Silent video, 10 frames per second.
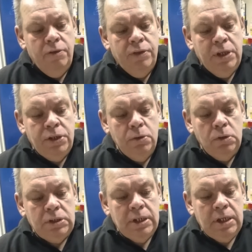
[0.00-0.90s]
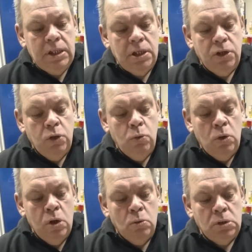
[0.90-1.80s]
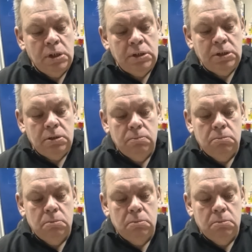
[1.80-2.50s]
They do say that you notice